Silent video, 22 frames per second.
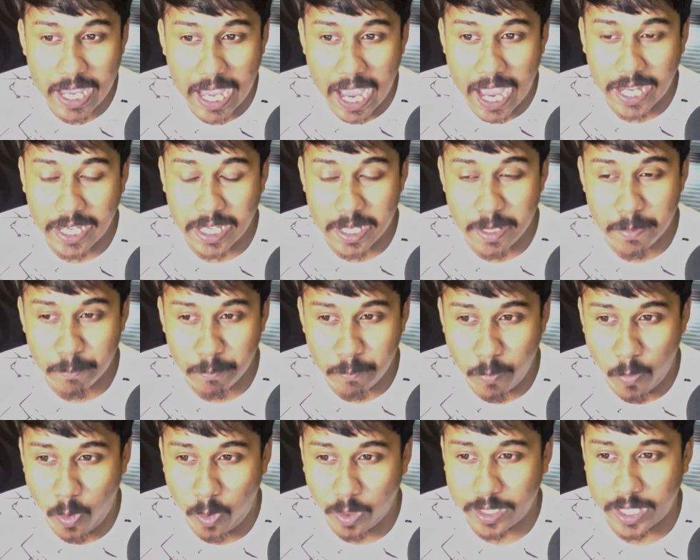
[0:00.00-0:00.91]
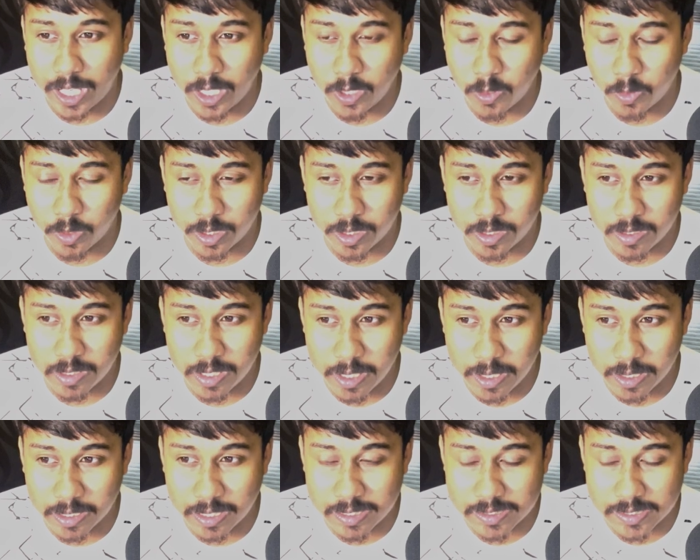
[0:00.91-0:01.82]
An important note
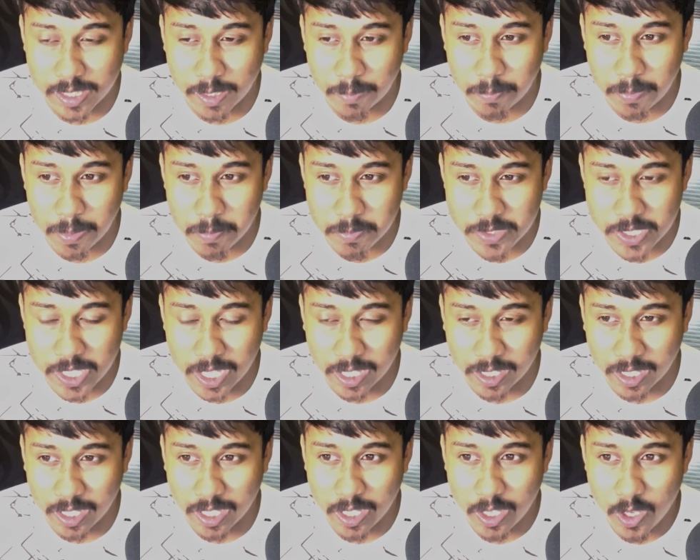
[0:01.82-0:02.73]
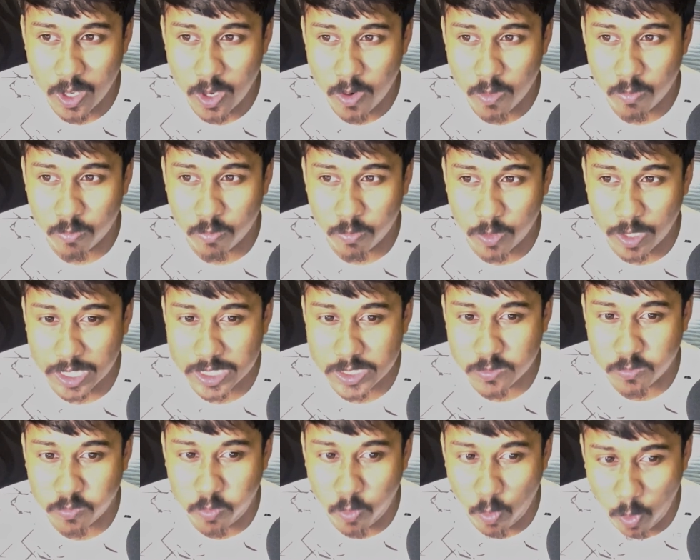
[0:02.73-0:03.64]
in disruptive check
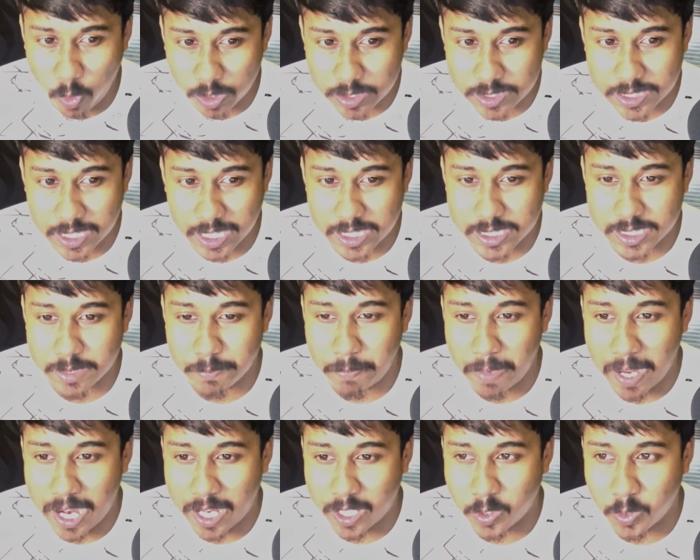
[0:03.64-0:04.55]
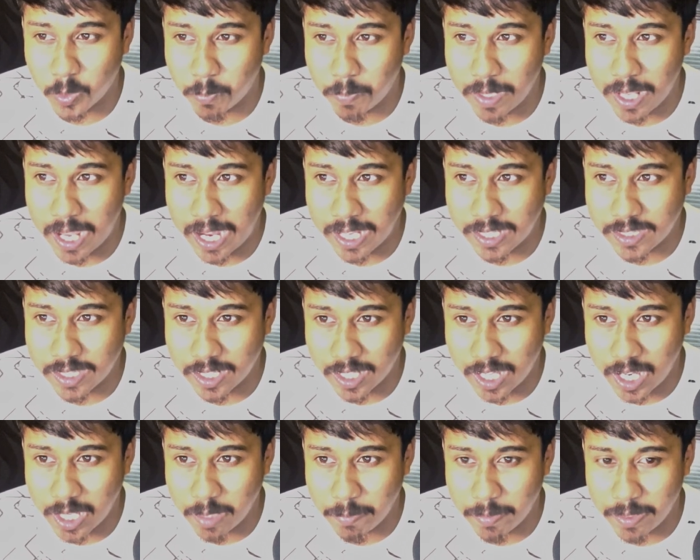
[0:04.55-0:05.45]
which forces the black to play either
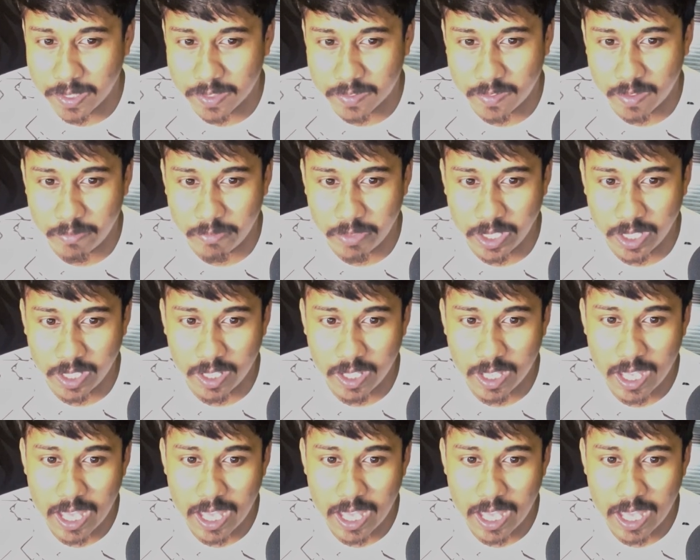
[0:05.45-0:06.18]
knight b d7,